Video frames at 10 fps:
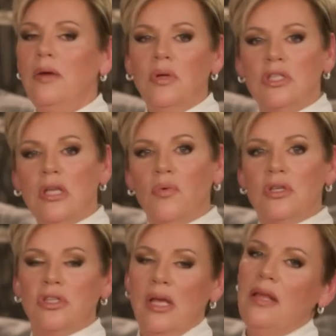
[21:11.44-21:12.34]
he would sow a
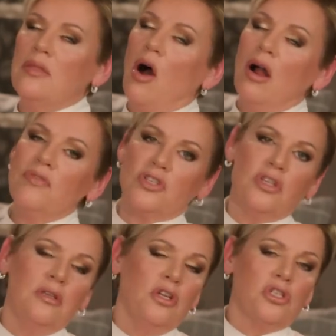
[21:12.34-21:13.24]
seed, the harvest
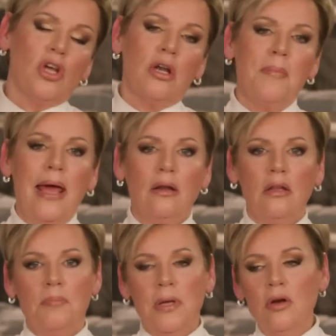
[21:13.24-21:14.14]
didn't just
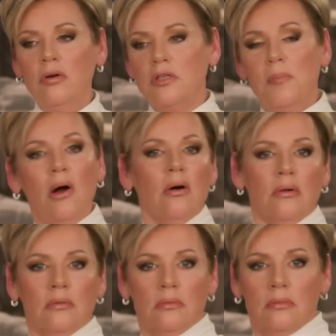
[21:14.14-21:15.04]
automatically appear in his
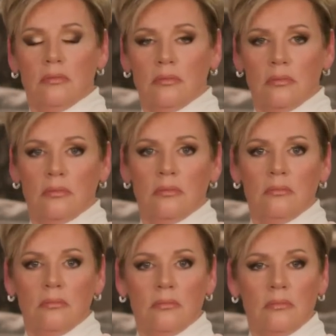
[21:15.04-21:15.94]
barn.
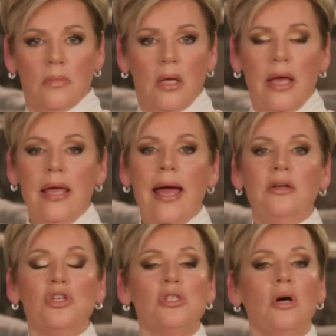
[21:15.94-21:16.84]
He had
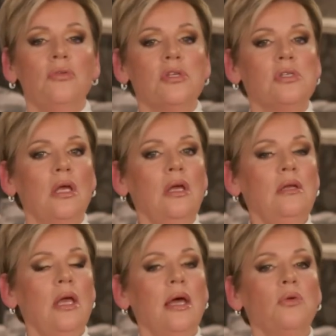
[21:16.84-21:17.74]
to sow the
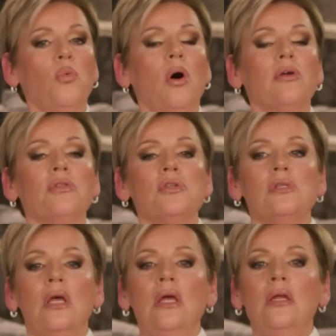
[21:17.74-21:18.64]
seed. He had to water the
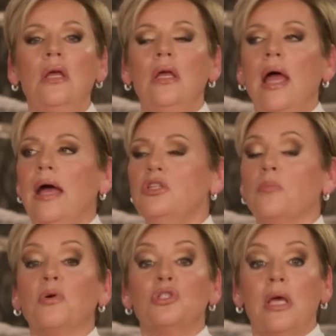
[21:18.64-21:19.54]
seed. He had to
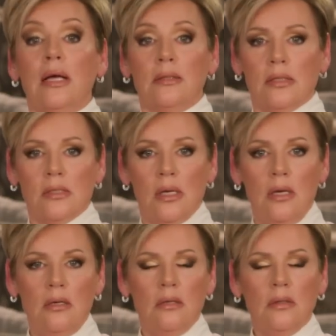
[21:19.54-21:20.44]
protect the
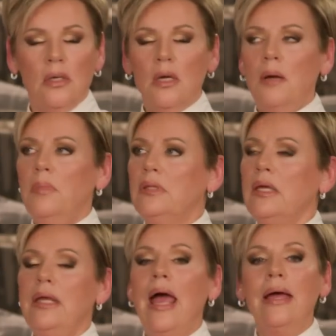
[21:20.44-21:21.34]
seed. But
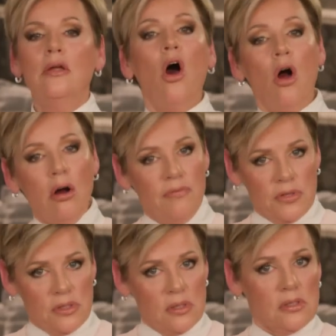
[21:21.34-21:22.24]
then he had to
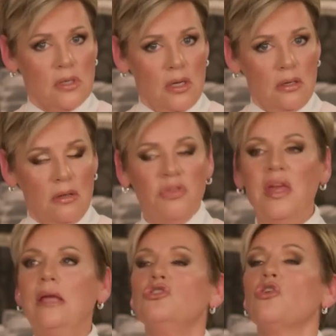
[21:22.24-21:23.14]
harvest the seed.
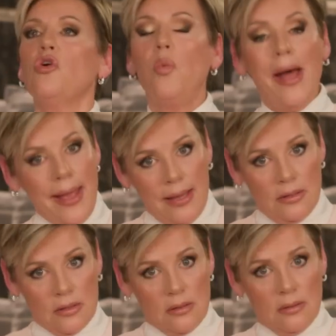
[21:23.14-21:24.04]
These are the
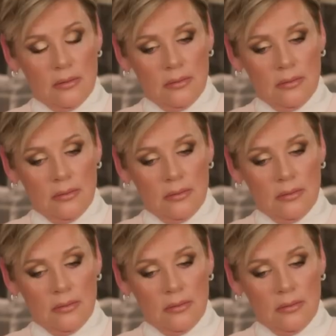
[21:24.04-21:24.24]
ways.